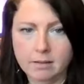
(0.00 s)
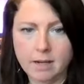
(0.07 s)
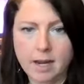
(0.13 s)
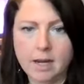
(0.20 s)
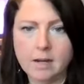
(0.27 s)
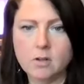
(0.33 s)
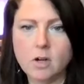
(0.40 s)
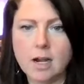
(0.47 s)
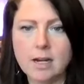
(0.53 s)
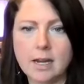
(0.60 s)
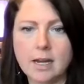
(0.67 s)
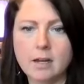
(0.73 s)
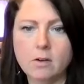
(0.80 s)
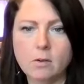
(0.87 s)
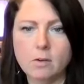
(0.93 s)
and trying to
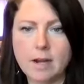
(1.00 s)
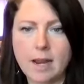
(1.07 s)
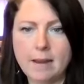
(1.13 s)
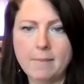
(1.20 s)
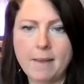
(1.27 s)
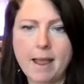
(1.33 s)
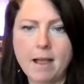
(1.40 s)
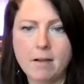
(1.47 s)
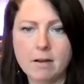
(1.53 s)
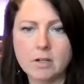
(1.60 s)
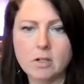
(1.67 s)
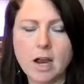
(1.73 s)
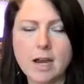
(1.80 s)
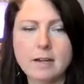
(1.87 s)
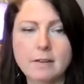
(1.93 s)
get your name out,
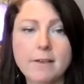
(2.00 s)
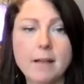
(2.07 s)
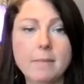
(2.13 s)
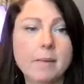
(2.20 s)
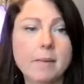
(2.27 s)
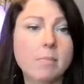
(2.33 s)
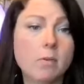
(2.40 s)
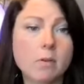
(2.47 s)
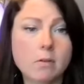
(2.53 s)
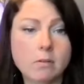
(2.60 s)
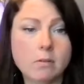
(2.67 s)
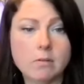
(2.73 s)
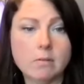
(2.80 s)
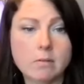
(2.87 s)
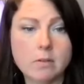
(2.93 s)
trying to find people
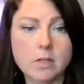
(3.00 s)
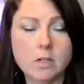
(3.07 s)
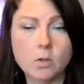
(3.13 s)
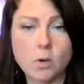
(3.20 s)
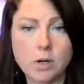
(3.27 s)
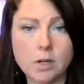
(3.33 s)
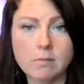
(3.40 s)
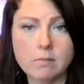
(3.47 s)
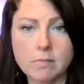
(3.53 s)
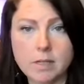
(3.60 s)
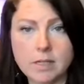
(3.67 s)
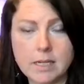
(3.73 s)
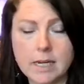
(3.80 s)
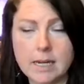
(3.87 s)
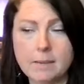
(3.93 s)
to join
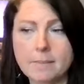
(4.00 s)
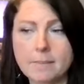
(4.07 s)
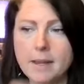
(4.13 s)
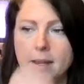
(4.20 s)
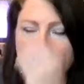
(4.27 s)
the team.